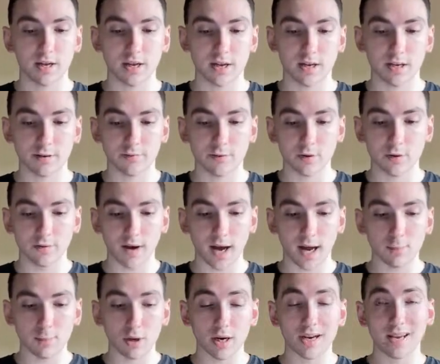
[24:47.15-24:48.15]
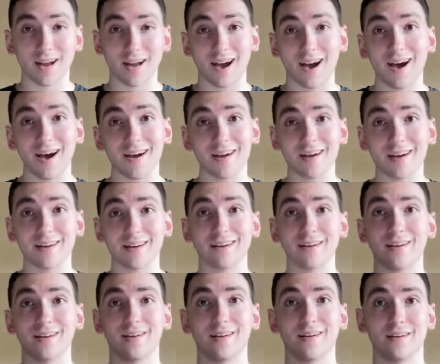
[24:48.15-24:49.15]
And if you're vibrating high,
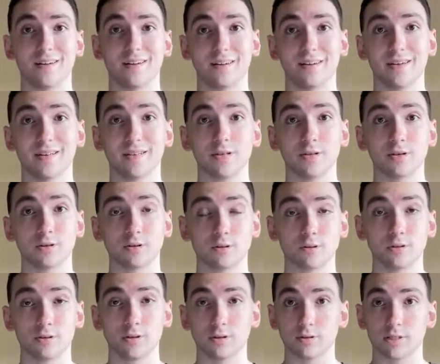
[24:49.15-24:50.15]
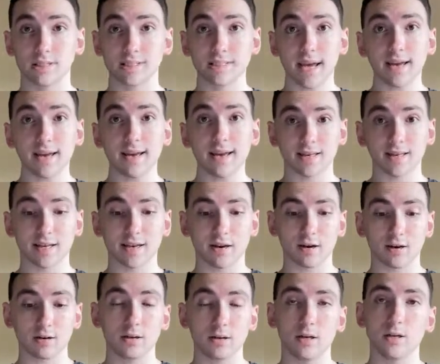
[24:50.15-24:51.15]
and you're staying
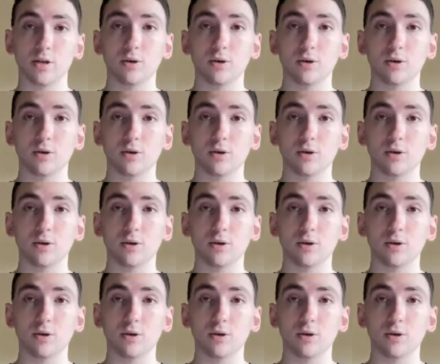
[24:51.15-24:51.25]
there,